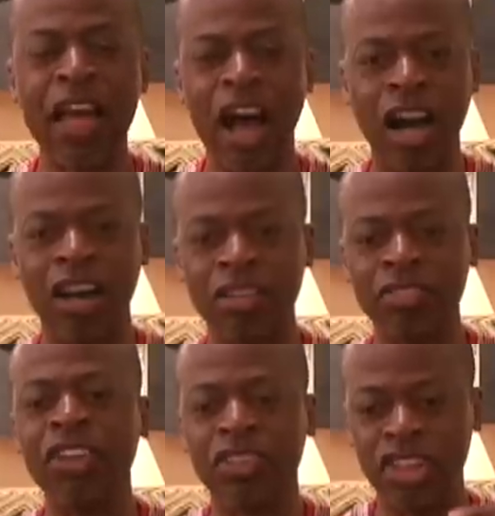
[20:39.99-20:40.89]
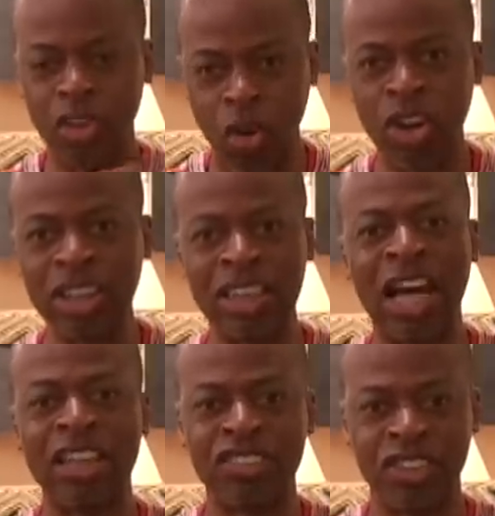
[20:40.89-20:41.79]
of the
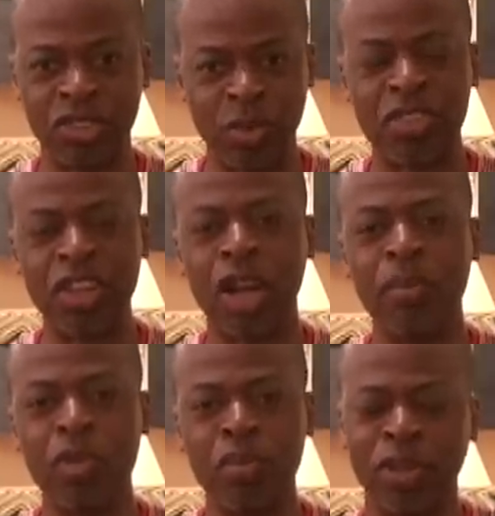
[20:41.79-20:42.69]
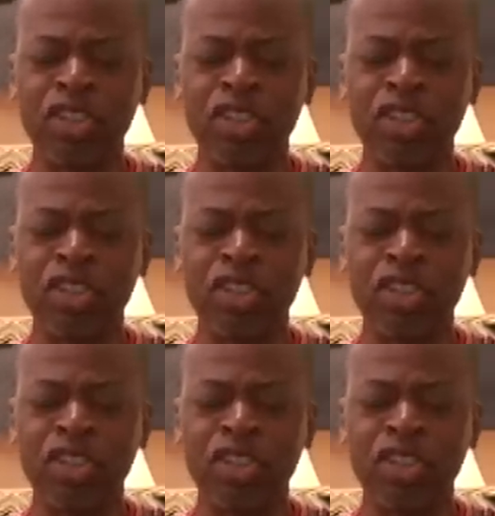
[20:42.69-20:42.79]
organizers within our movement.